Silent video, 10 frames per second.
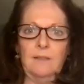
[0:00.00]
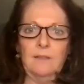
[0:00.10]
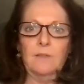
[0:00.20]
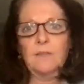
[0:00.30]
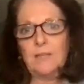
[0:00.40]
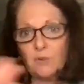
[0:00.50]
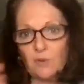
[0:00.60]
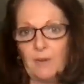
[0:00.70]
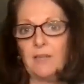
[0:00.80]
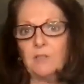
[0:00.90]
So there's
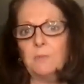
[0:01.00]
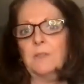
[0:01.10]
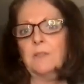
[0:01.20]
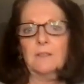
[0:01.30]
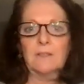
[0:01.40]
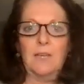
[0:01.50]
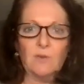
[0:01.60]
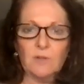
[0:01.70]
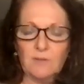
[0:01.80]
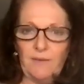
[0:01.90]
HR management and there's
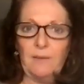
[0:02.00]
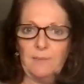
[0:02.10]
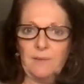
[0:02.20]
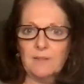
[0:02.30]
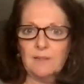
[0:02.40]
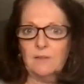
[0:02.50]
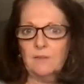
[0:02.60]
HR development.